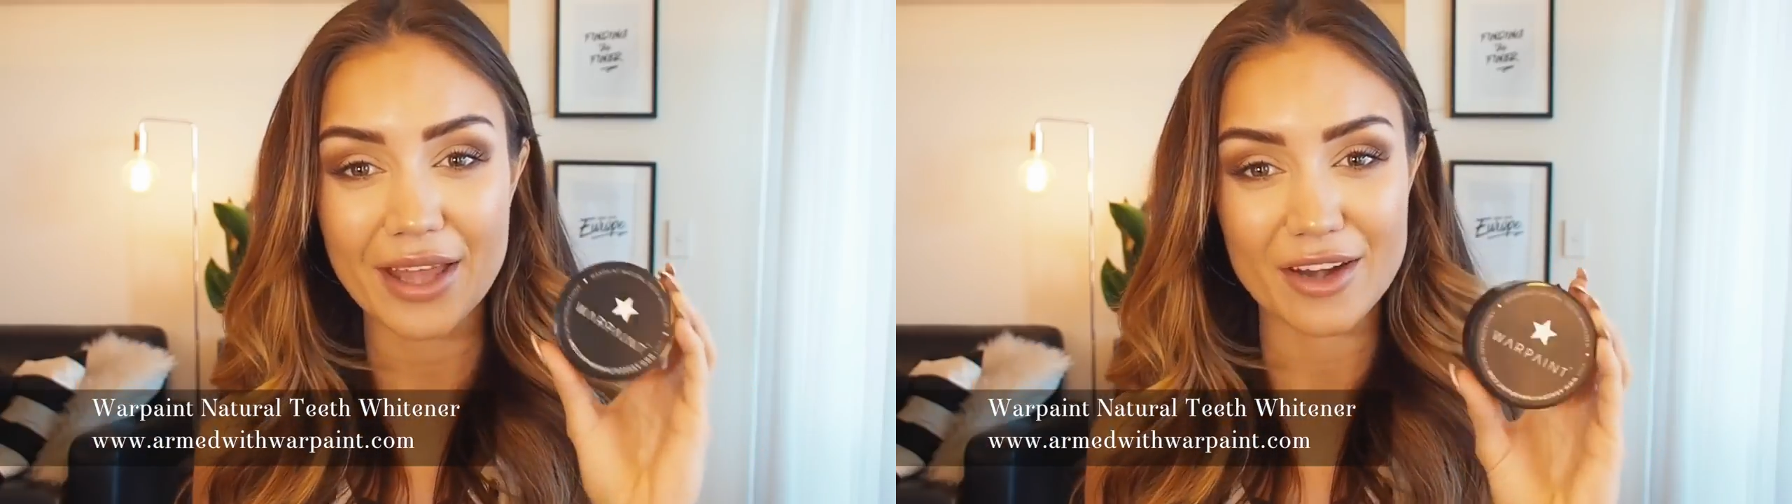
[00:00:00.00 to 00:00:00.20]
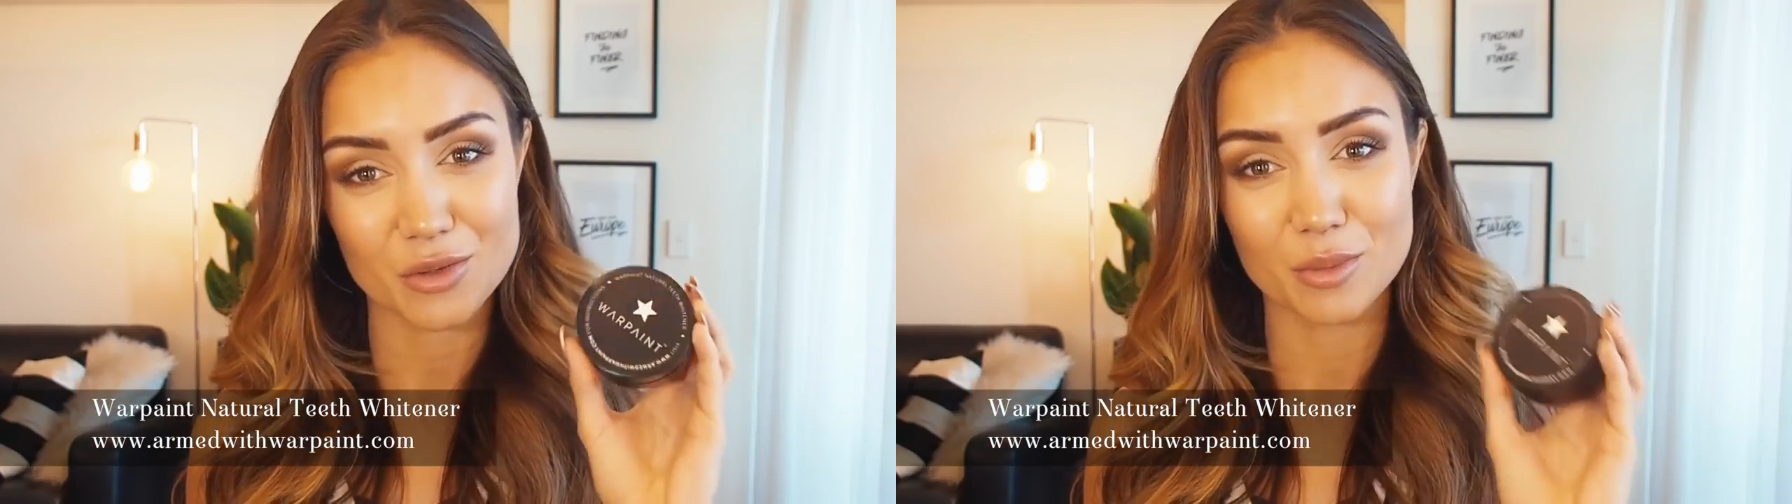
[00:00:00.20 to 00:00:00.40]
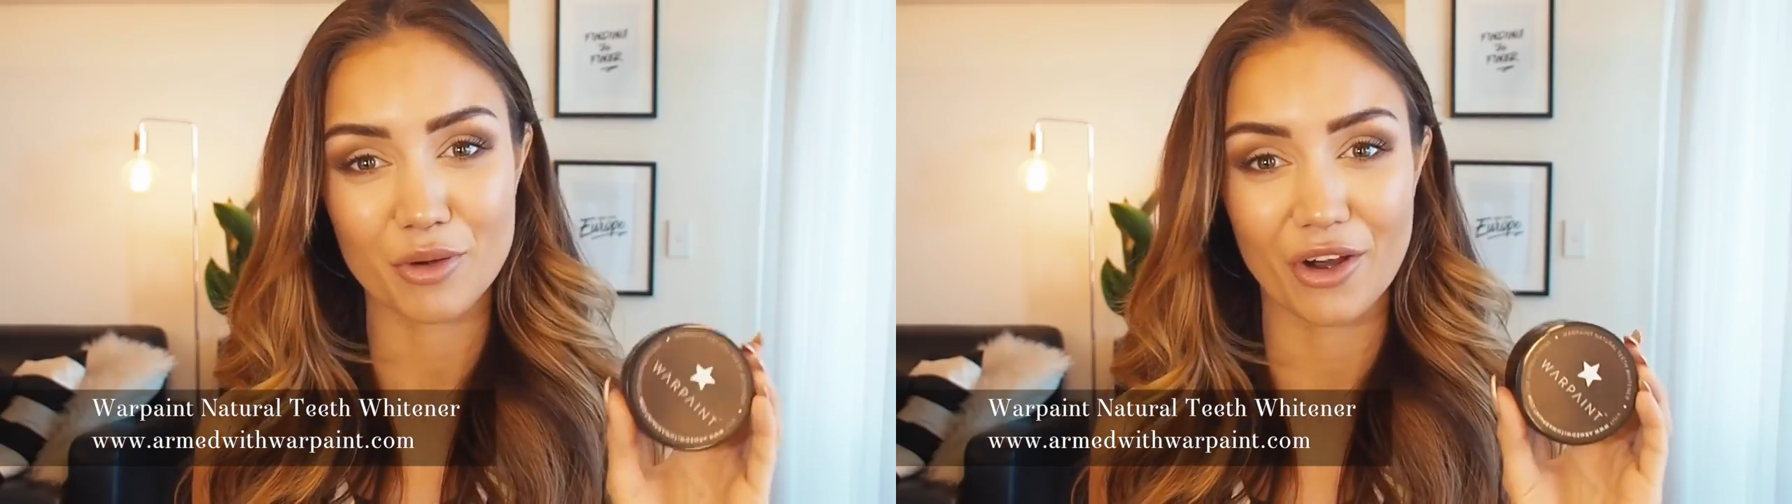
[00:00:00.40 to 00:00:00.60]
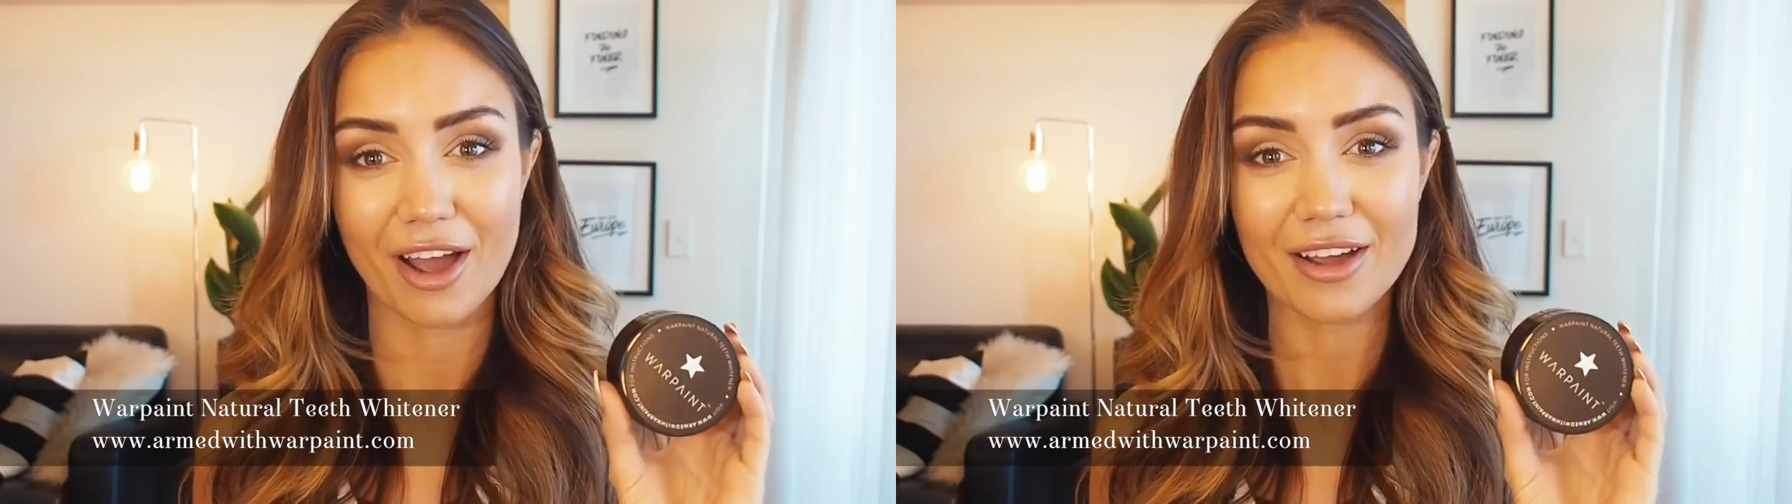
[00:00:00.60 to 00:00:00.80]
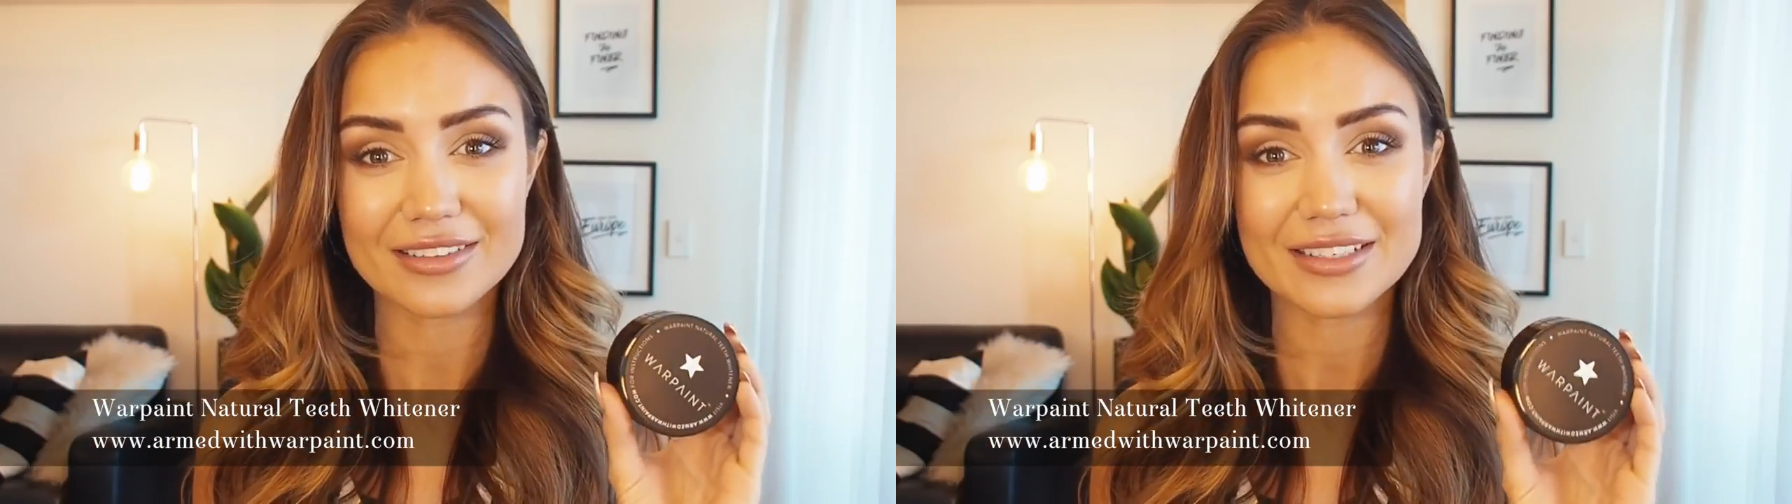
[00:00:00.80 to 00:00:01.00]
natural
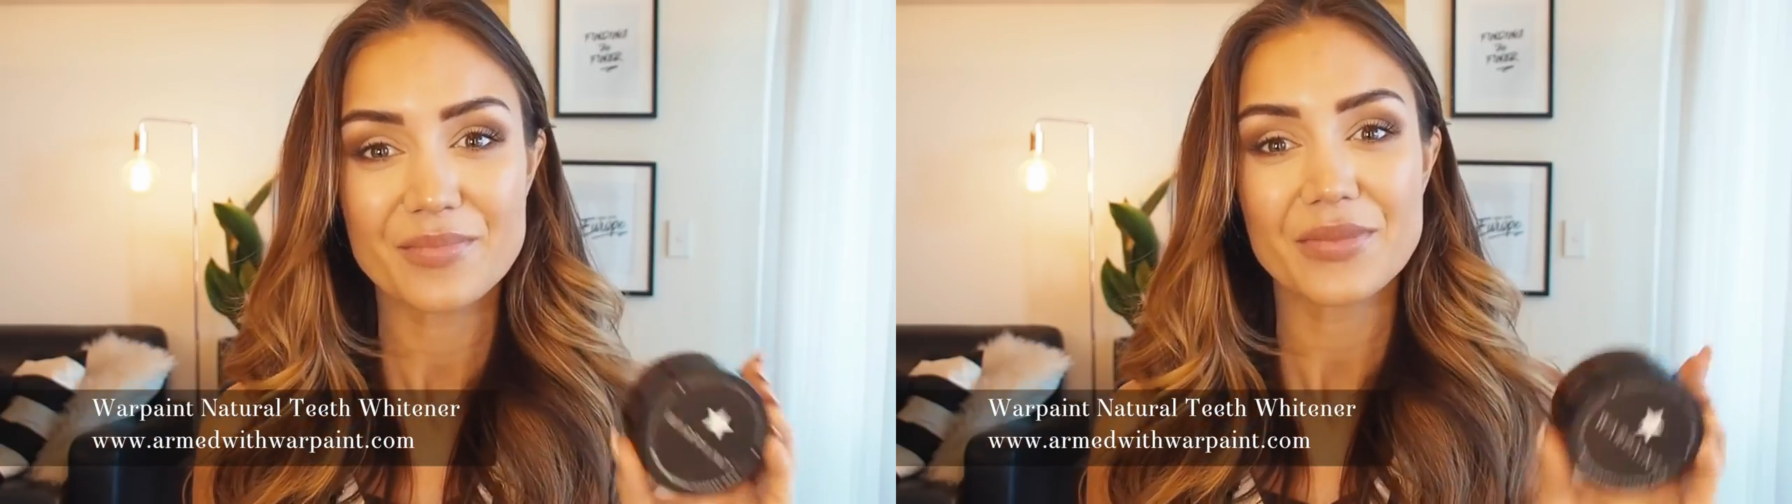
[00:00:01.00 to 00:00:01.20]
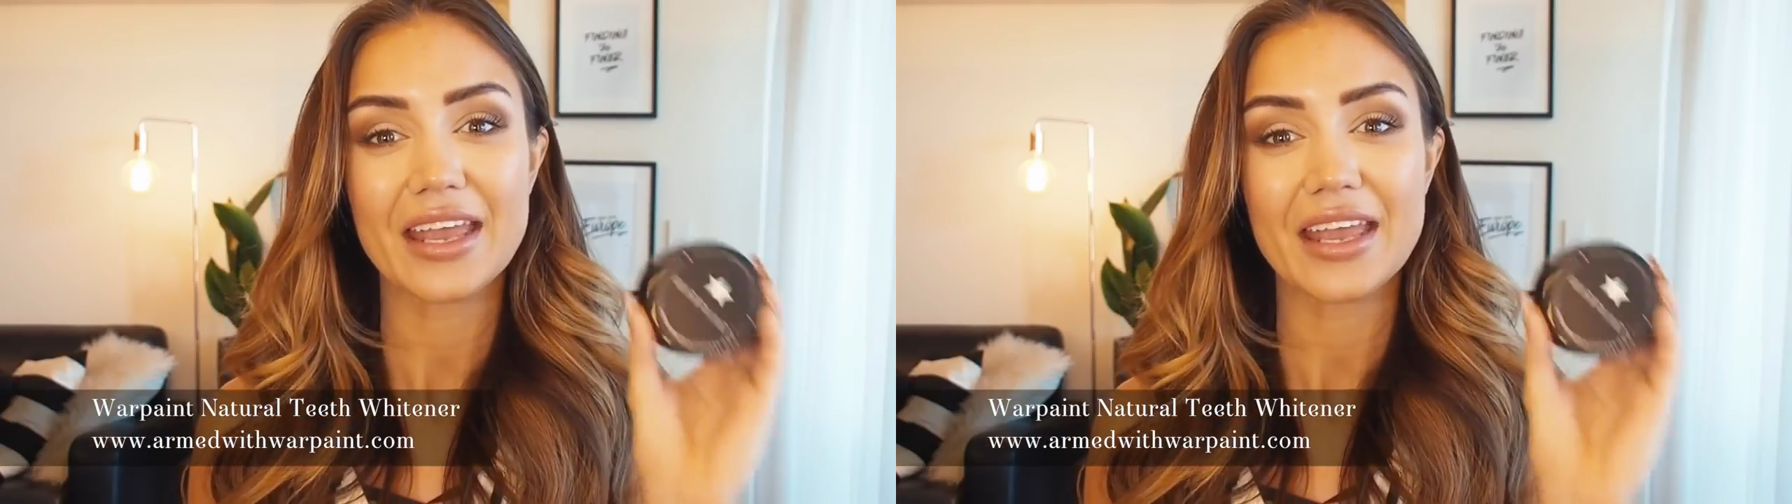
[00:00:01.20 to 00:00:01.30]
product.